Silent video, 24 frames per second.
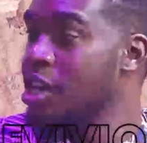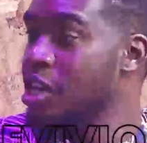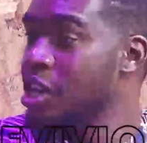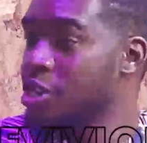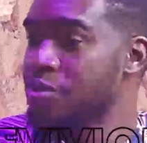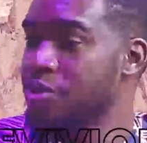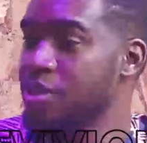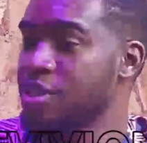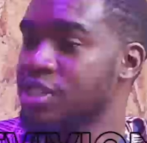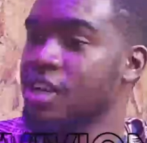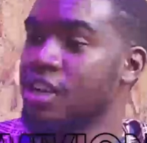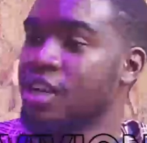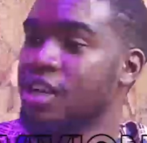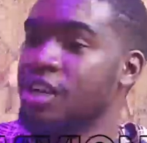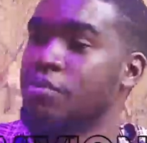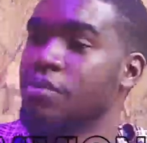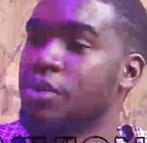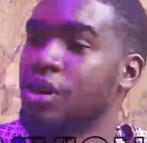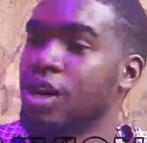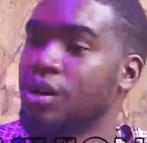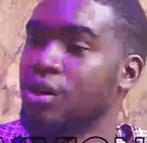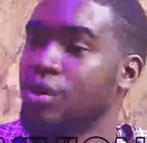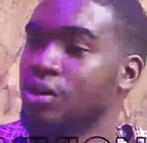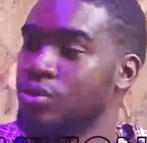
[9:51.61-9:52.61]
especially
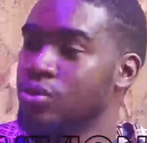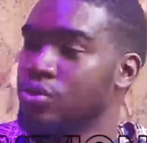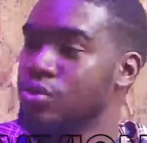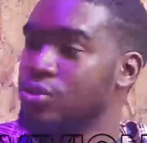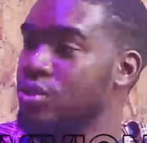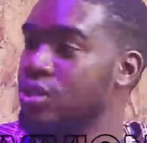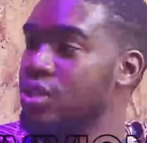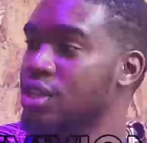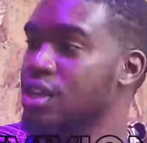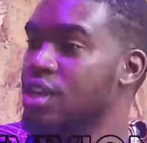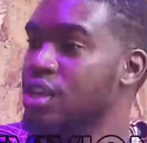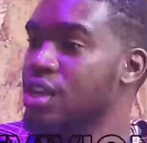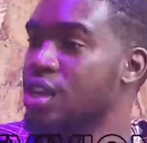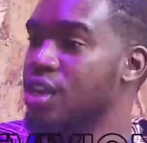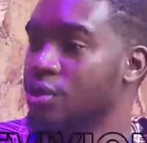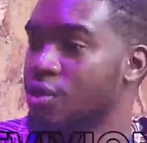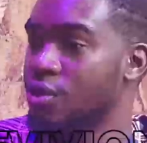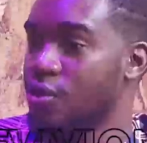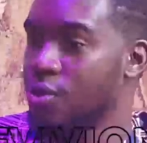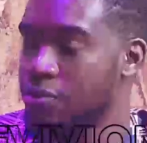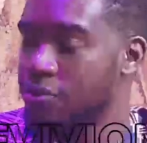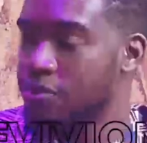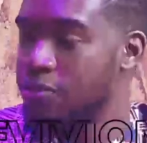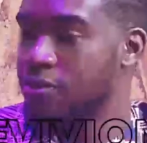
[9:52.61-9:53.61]
by law, to take care
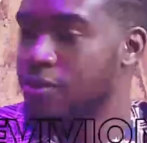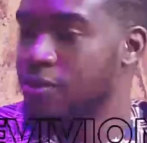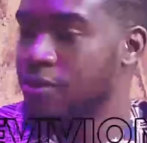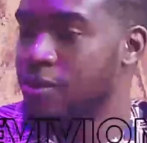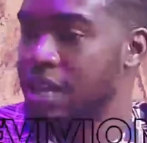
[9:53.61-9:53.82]
of